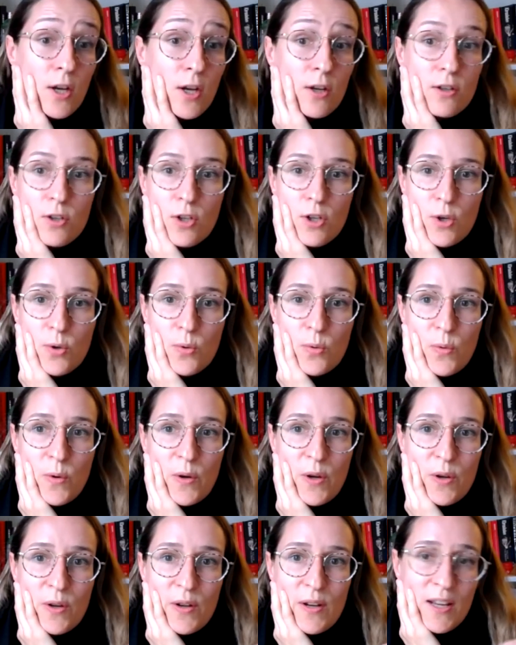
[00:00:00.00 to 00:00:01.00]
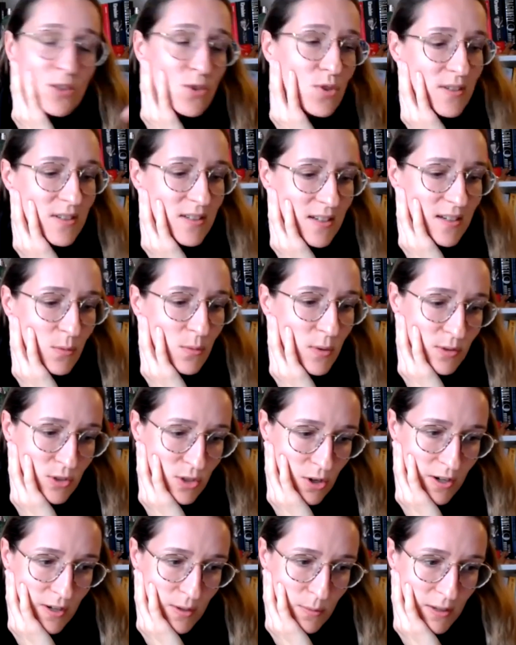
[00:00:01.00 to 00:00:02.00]
You know, interesting, we were
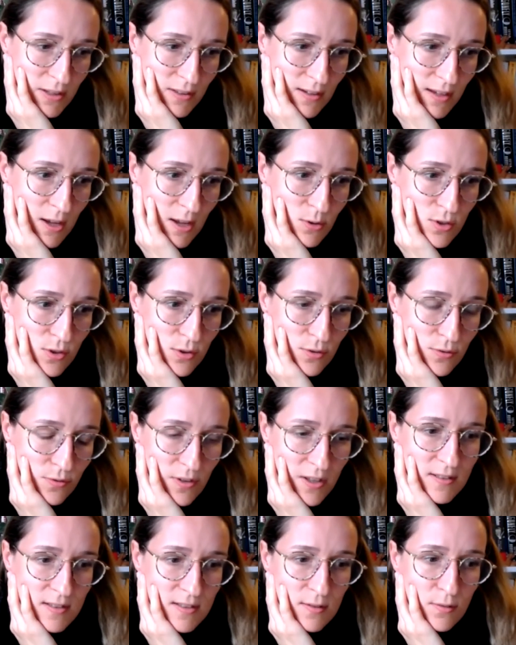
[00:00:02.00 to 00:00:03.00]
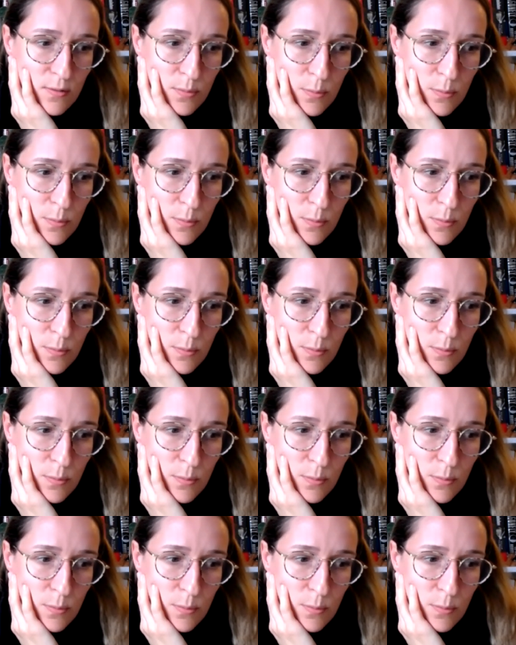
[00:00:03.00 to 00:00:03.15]
talking about the counteroffensive,